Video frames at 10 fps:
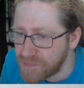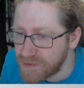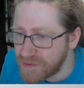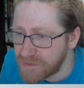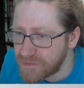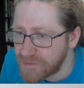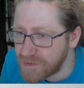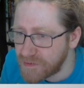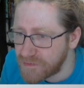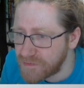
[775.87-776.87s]
this
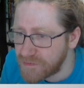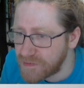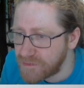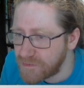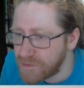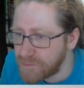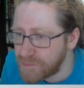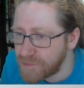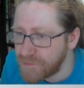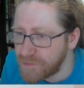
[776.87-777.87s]
setup
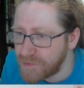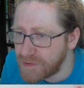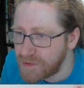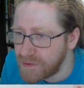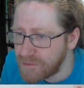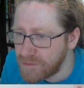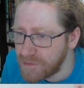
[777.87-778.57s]
over here.